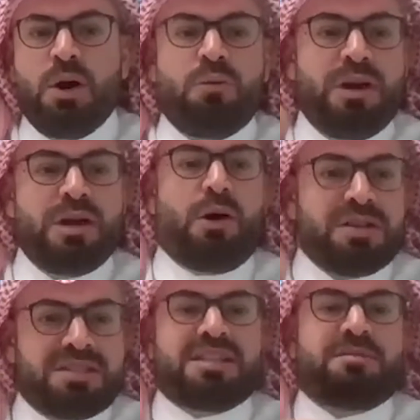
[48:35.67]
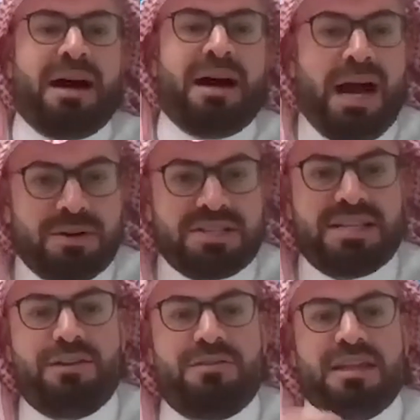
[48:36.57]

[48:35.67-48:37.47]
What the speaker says: We roast it by ourselves,